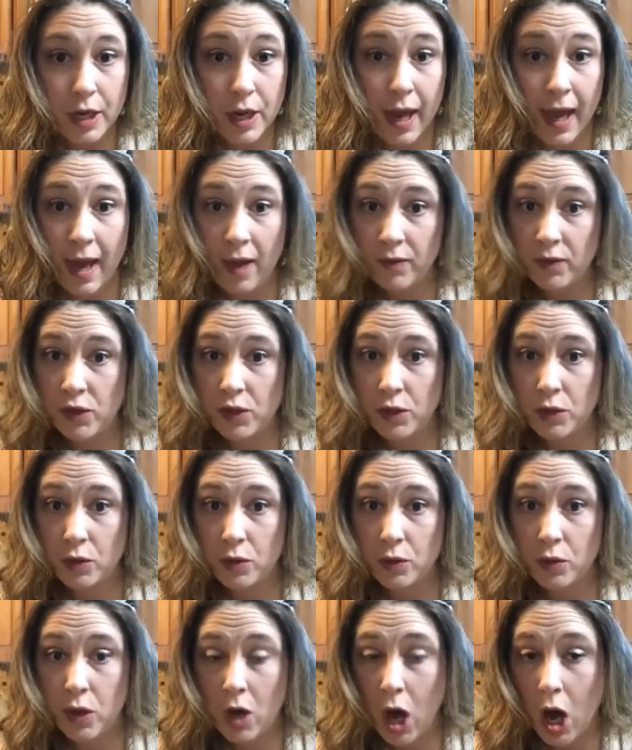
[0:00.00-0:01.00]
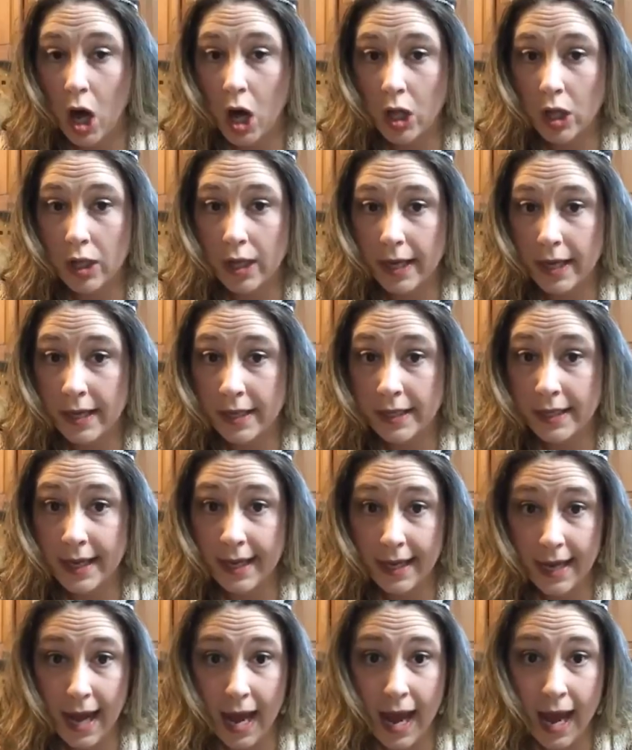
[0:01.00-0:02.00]
You have to call and
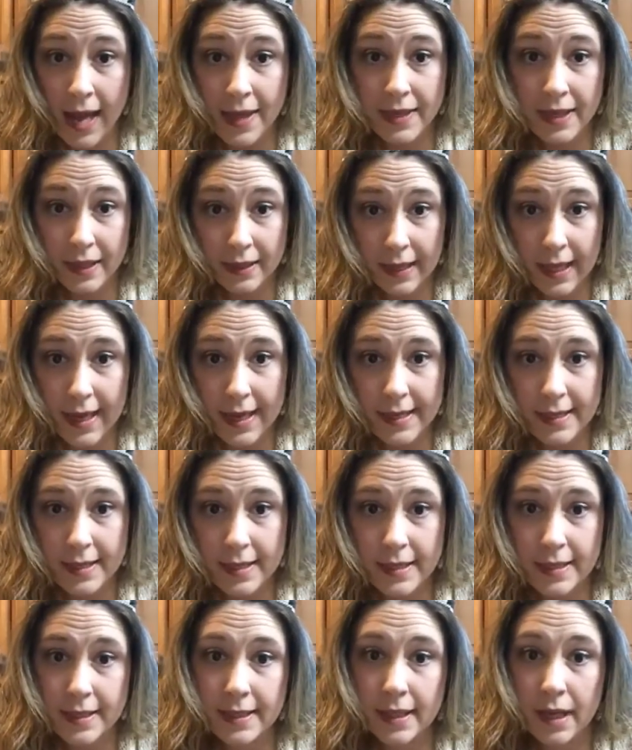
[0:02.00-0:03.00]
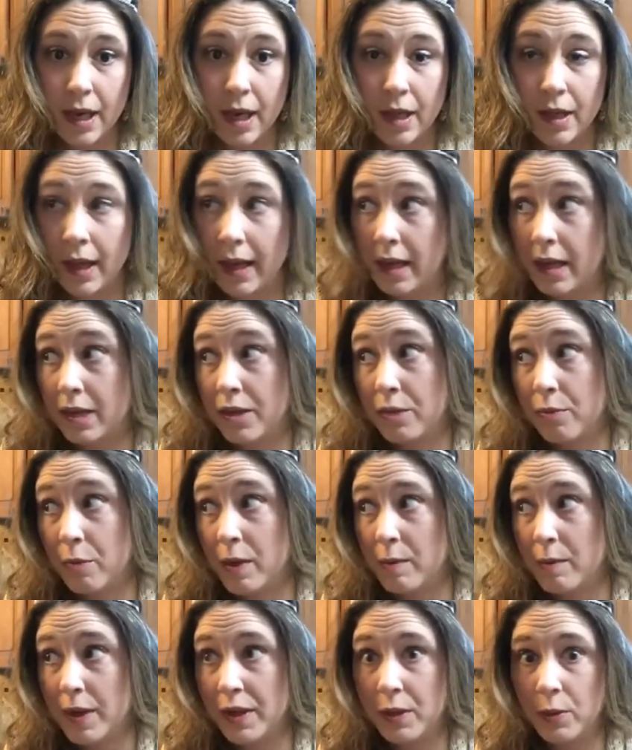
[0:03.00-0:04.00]
get on the list. It's like a
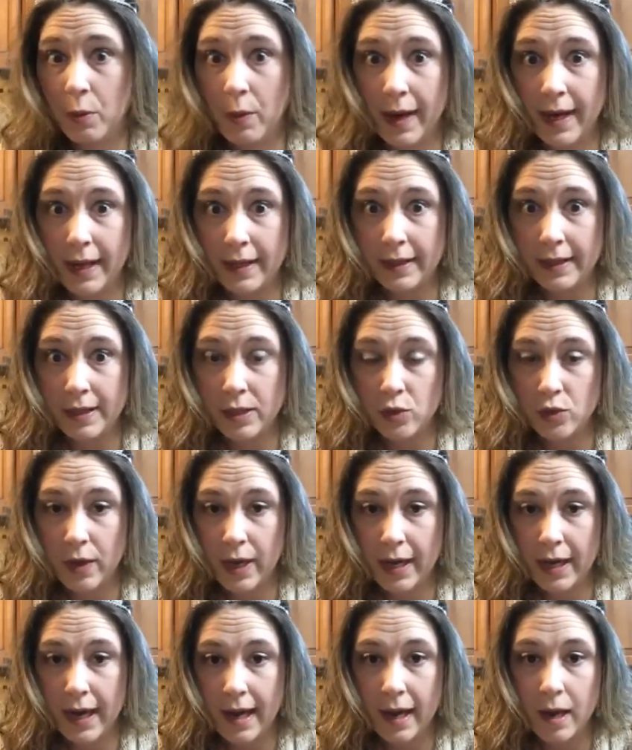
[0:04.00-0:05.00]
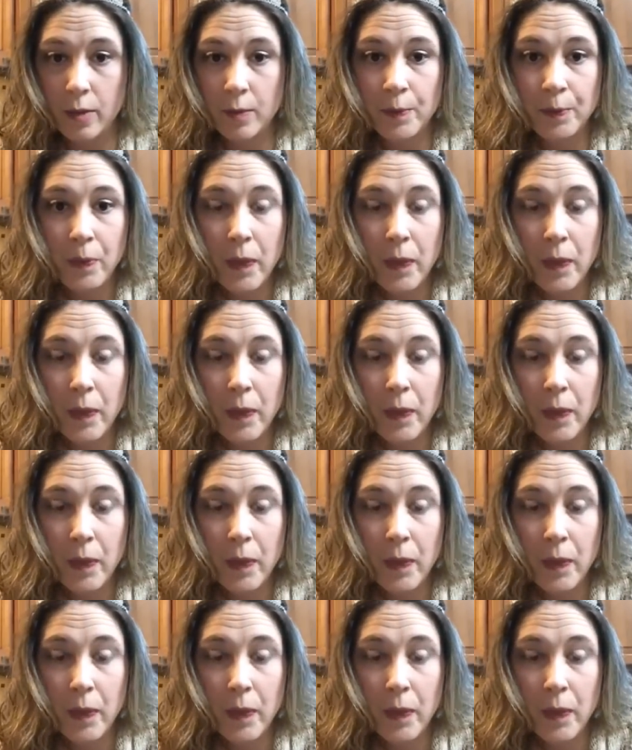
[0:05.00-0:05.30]
3-month waiting list right now.